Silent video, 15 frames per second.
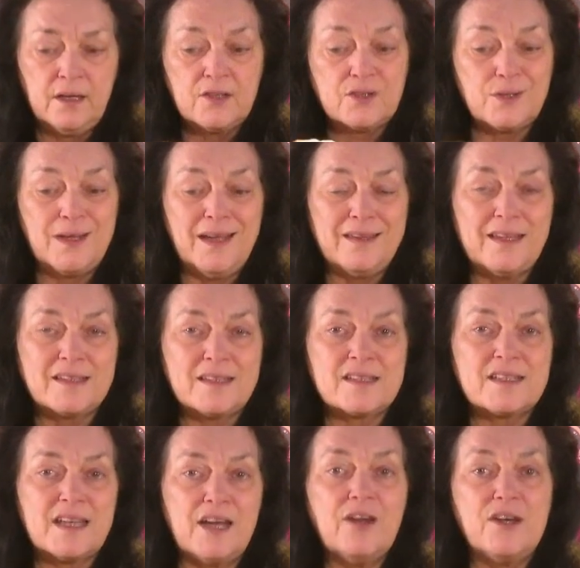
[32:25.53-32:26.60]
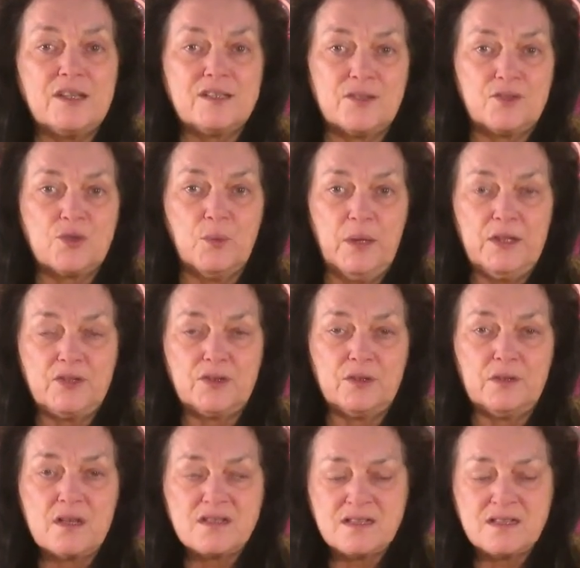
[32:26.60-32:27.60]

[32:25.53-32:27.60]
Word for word: So now that's a scary situation.